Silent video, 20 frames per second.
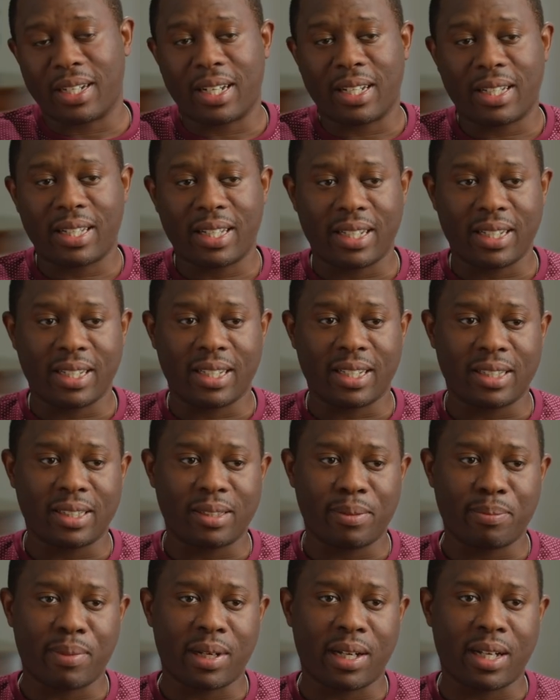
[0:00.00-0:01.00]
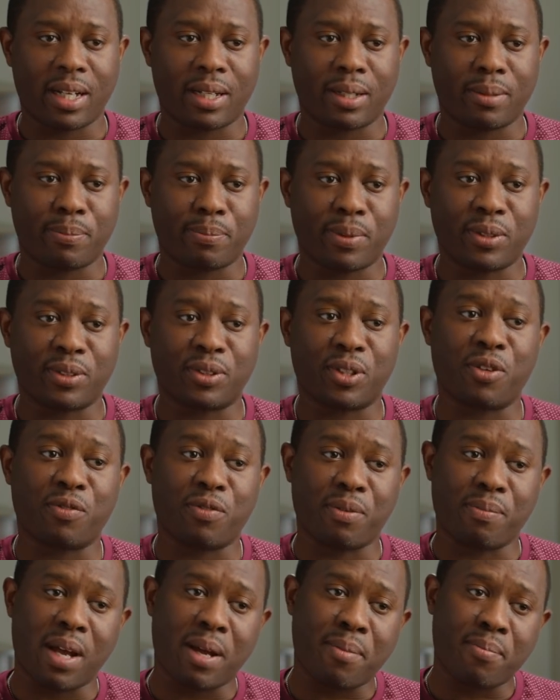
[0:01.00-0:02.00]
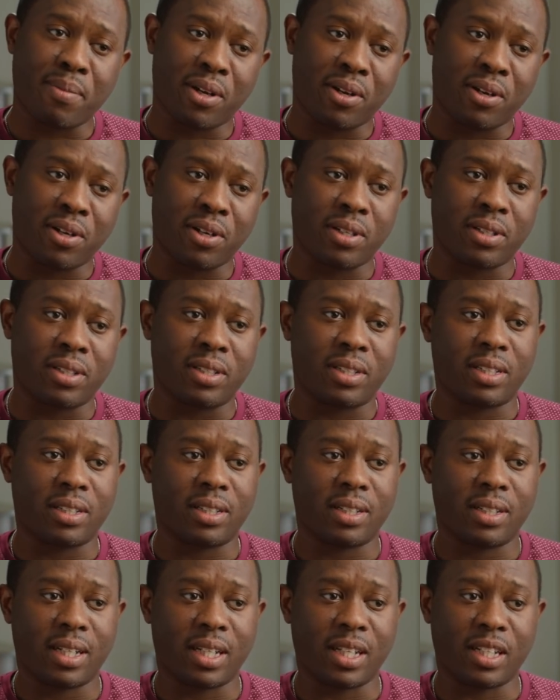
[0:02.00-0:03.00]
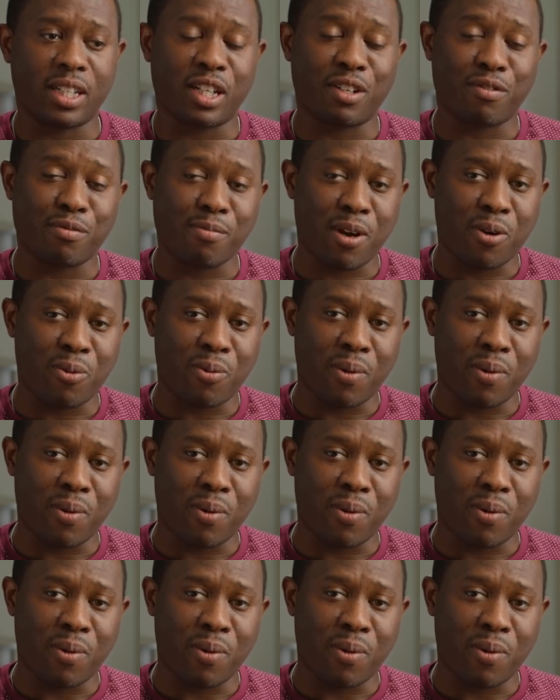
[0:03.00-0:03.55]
I think just by preserving my marriage and loving my